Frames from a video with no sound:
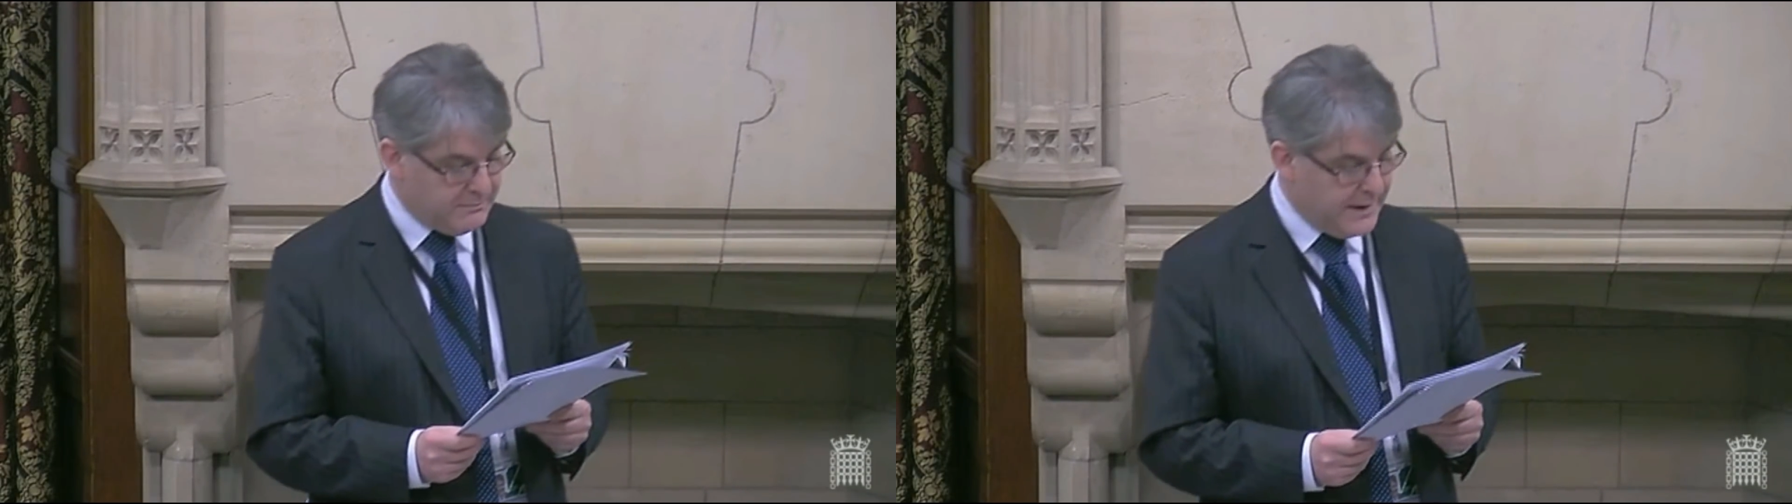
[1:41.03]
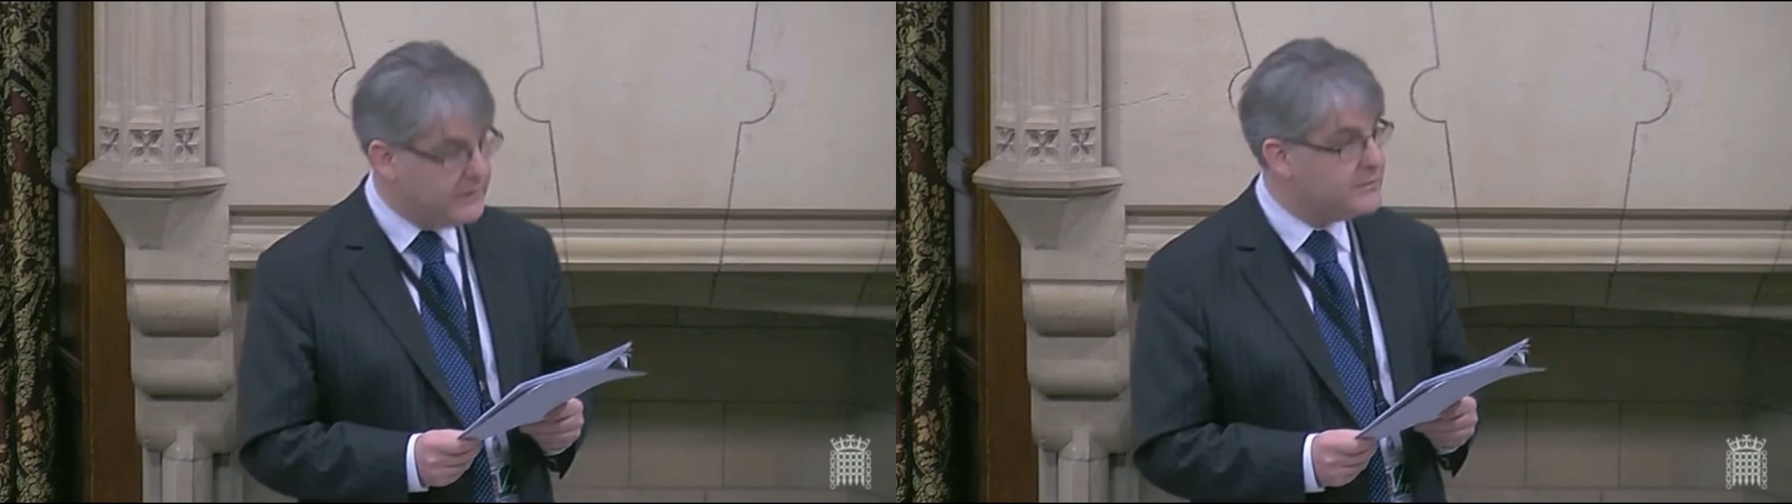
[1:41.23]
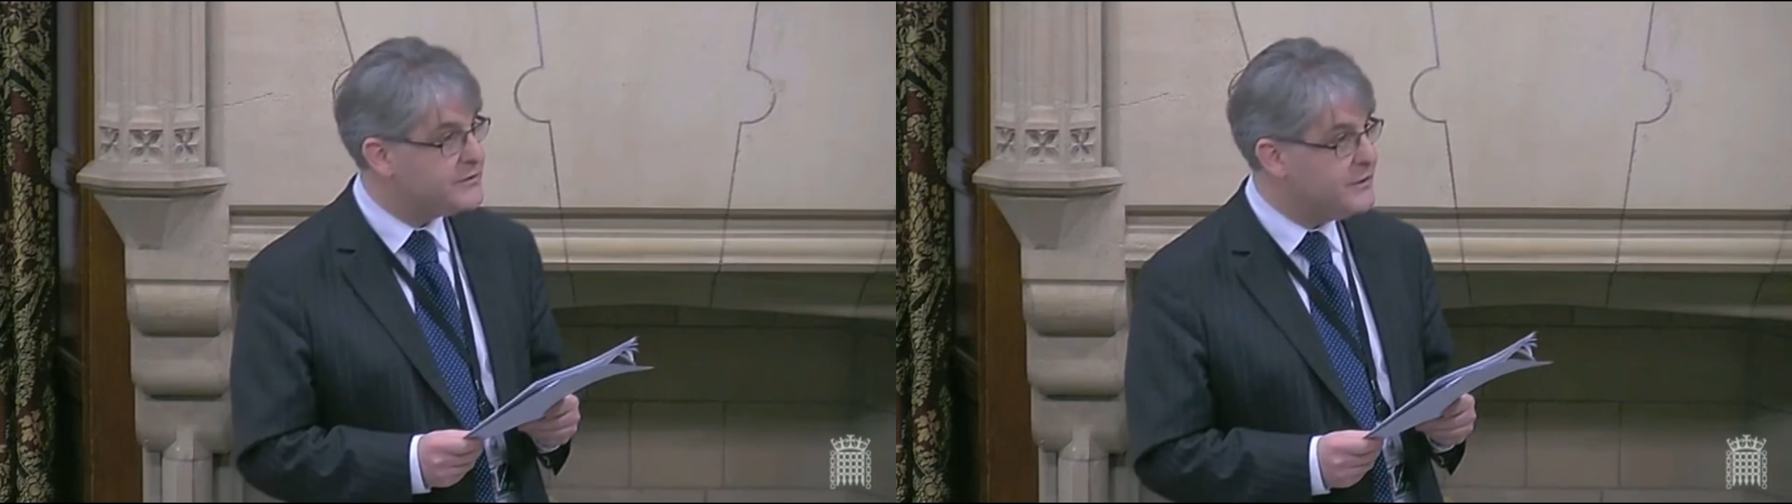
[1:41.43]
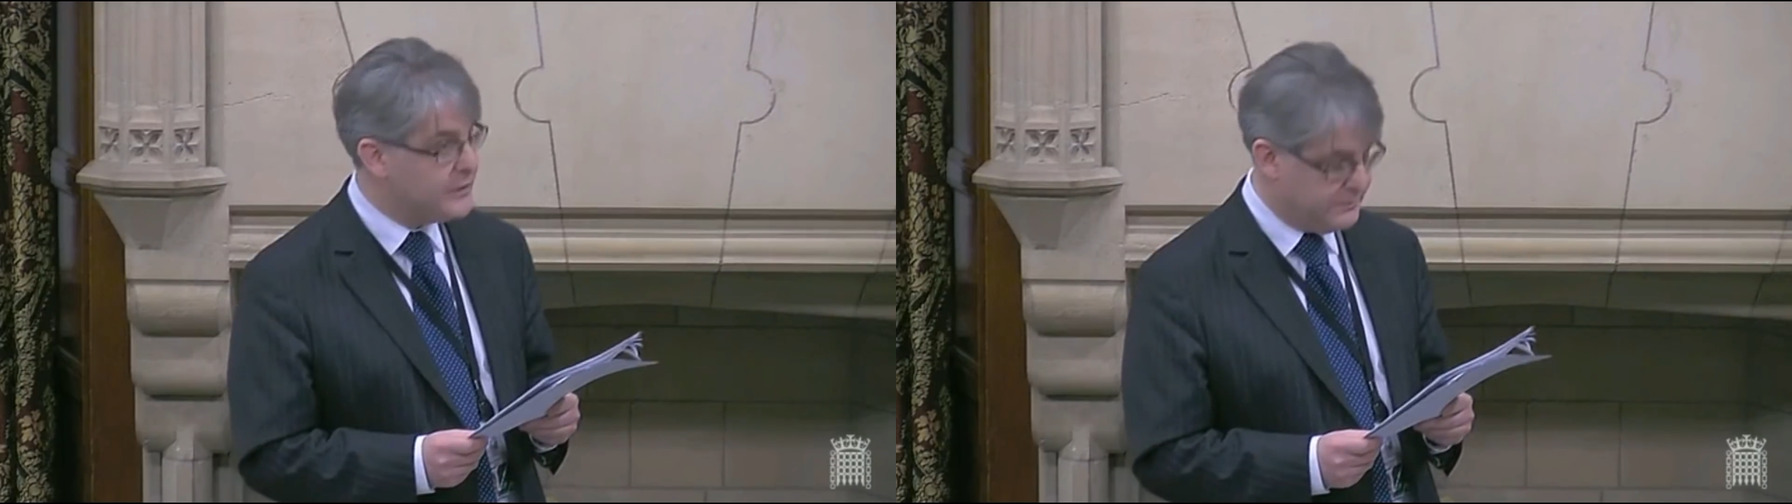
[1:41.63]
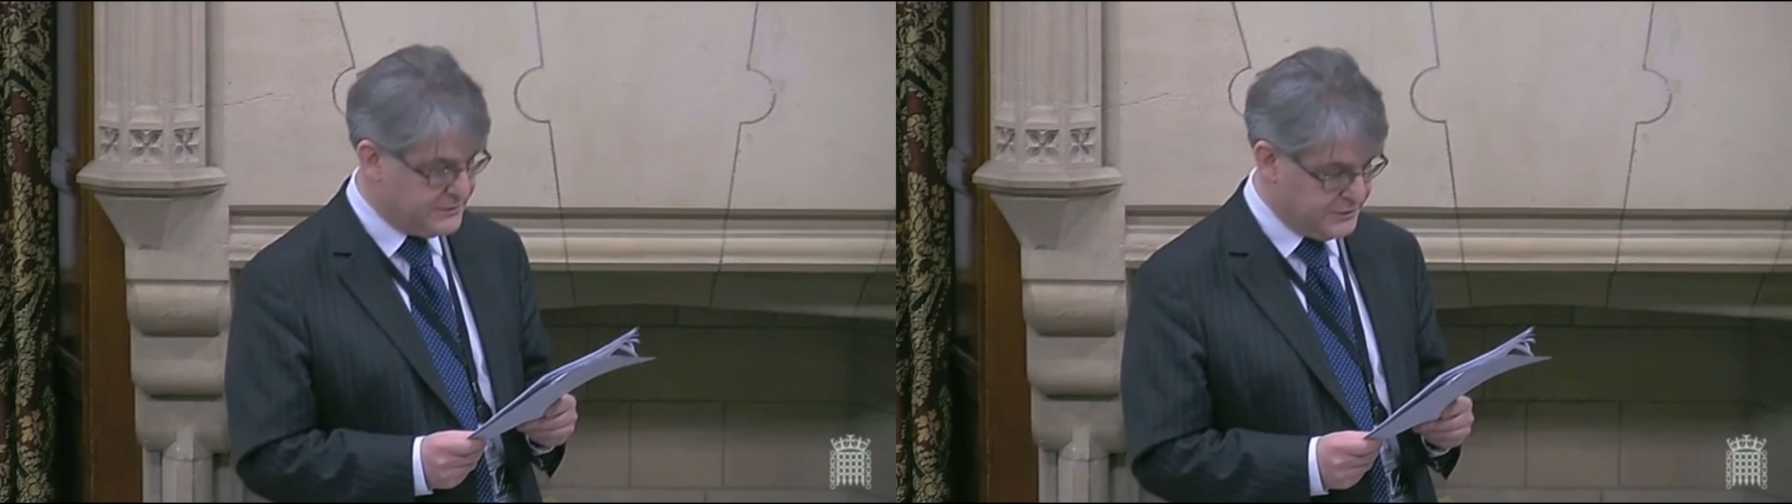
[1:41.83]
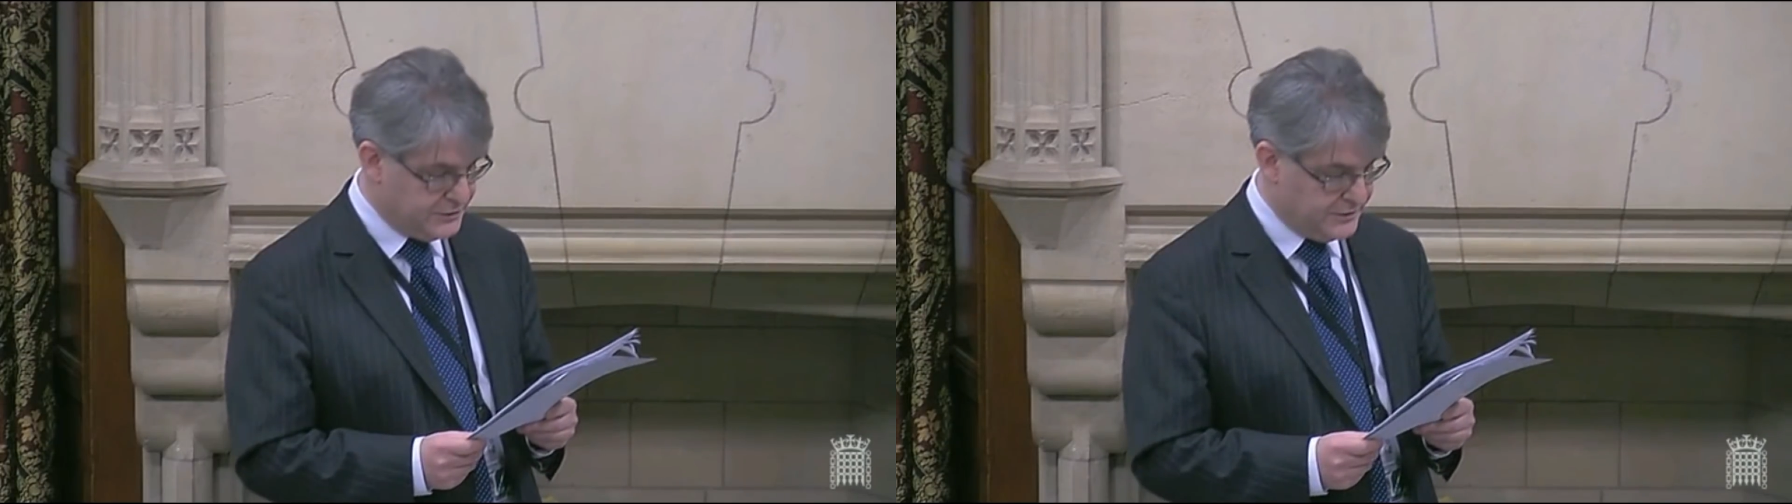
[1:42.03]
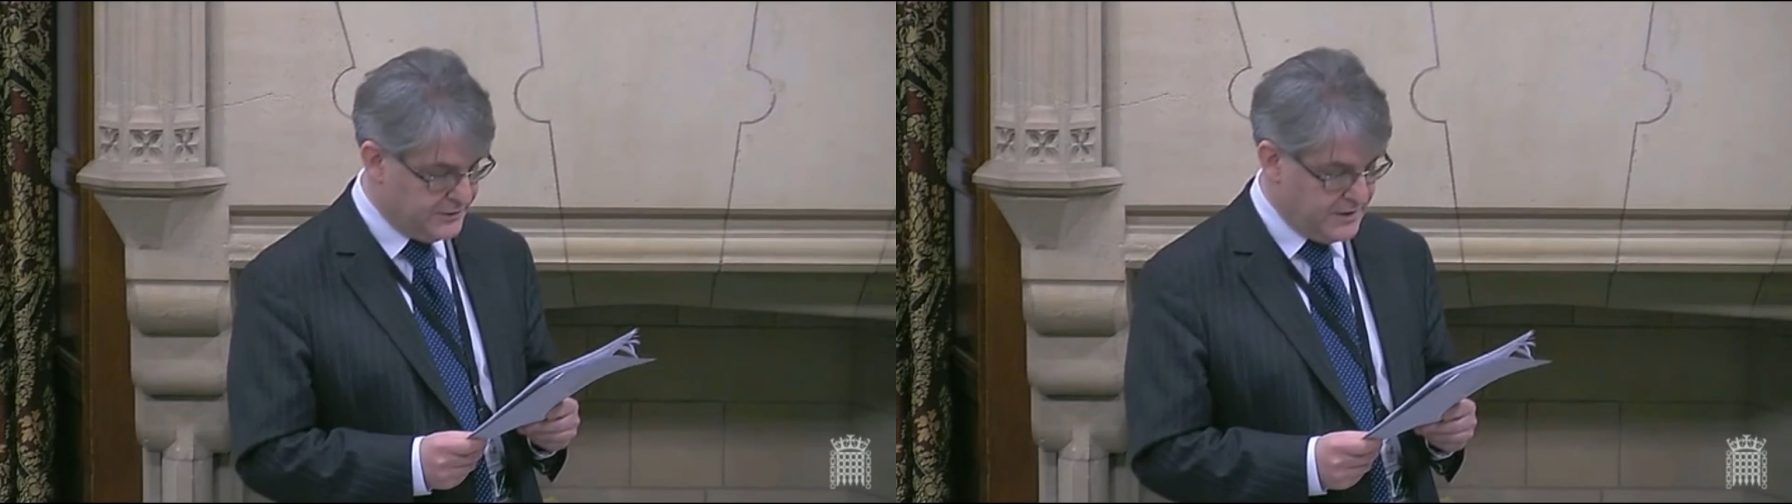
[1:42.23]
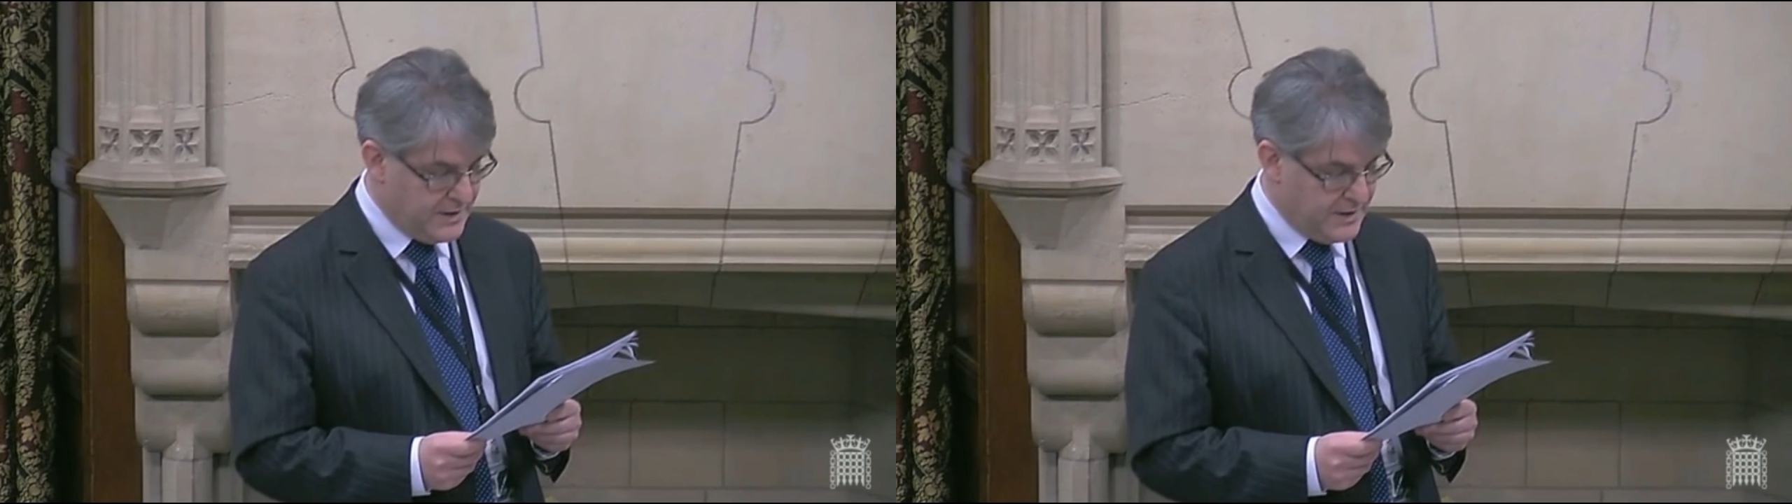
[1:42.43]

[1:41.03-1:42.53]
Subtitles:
male circumcision